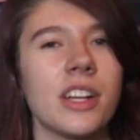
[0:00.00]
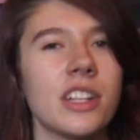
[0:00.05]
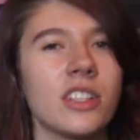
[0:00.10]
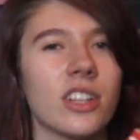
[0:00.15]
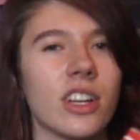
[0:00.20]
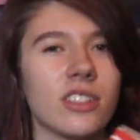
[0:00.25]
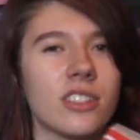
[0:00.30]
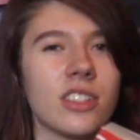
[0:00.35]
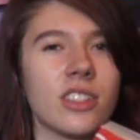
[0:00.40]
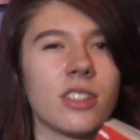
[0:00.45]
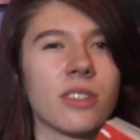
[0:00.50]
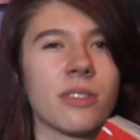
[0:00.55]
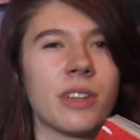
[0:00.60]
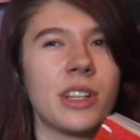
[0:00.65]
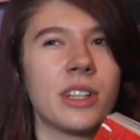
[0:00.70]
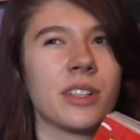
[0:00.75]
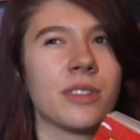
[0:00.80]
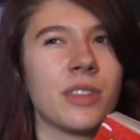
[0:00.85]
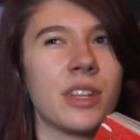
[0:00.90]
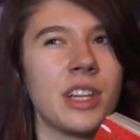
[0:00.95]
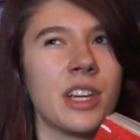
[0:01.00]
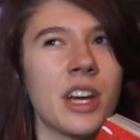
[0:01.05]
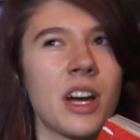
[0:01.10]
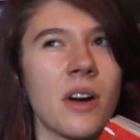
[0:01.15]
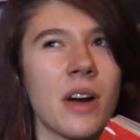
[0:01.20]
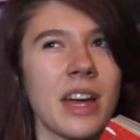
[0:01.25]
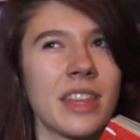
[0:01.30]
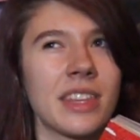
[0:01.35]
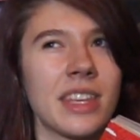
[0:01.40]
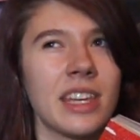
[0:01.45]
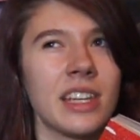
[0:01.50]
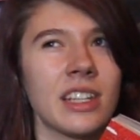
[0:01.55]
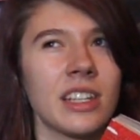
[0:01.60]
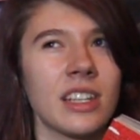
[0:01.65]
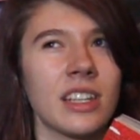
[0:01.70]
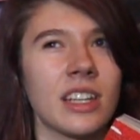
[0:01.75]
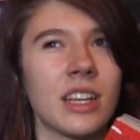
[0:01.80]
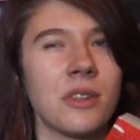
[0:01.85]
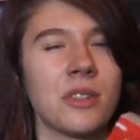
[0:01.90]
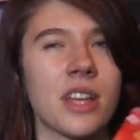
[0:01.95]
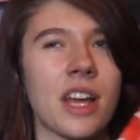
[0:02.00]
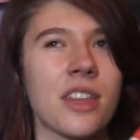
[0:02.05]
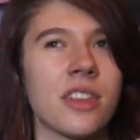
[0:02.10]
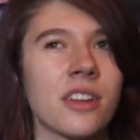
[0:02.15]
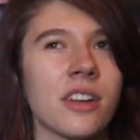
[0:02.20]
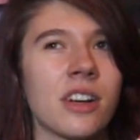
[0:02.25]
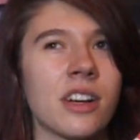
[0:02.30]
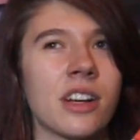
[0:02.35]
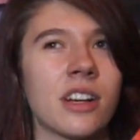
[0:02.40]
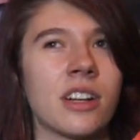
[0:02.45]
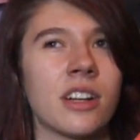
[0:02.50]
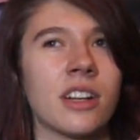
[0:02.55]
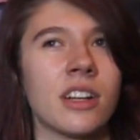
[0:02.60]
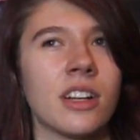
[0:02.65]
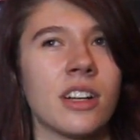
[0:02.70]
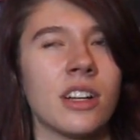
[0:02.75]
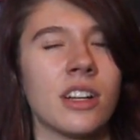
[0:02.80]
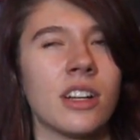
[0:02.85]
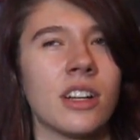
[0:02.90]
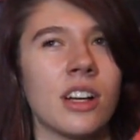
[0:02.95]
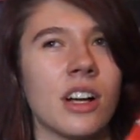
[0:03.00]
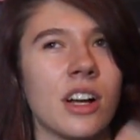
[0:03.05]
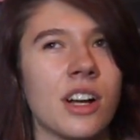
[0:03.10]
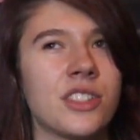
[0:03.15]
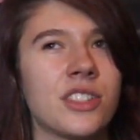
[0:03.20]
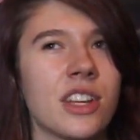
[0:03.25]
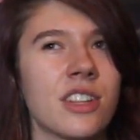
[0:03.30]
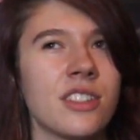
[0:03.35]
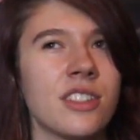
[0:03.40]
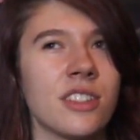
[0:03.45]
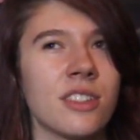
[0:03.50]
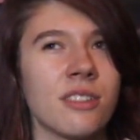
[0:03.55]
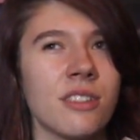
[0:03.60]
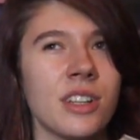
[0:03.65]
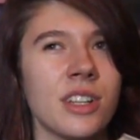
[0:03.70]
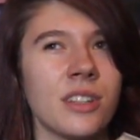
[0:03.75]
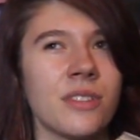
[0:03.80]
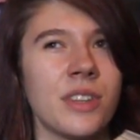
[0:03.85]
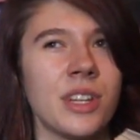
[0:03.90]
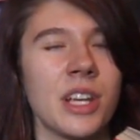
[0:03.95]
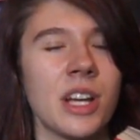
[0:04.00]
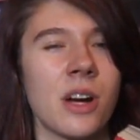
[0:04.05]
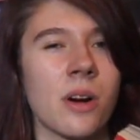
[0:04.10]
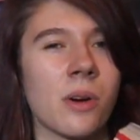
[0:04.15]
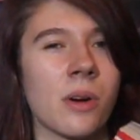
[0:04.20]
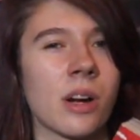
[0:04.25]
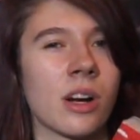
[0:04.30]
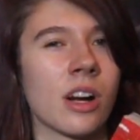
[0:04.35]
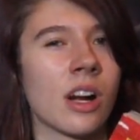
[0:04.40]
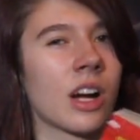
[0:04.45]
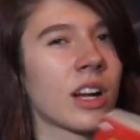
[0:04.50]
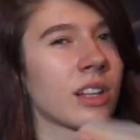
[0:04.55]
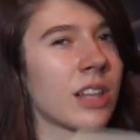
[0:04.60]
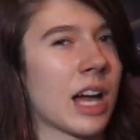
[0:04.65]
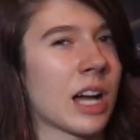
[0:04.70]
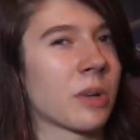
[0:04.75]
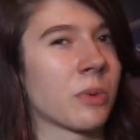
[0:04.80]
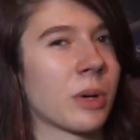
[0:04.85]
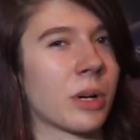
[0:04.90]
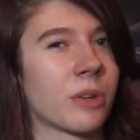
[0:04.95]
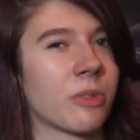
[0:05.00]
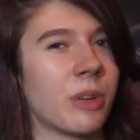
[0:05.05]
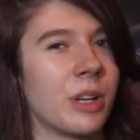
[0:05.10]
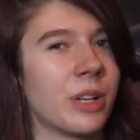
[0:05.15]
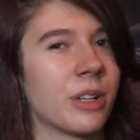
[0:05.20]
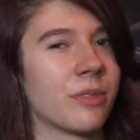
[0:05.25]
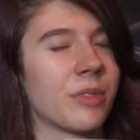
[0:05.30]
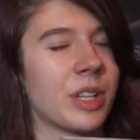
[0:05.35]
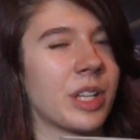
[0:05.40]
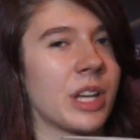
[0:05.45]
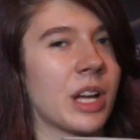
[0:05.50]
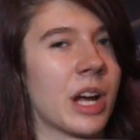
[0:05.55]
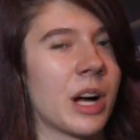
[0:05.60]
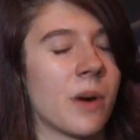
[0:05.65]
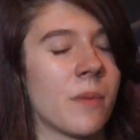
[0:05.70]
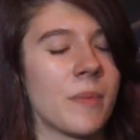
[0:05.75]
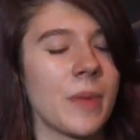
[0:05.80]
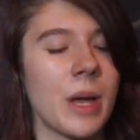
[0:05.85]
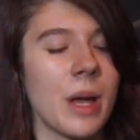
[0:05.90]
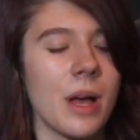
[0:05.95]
in a Jessie the Reader video, I think. It was either a Jessie the Reader video or a Clockwork Reader video.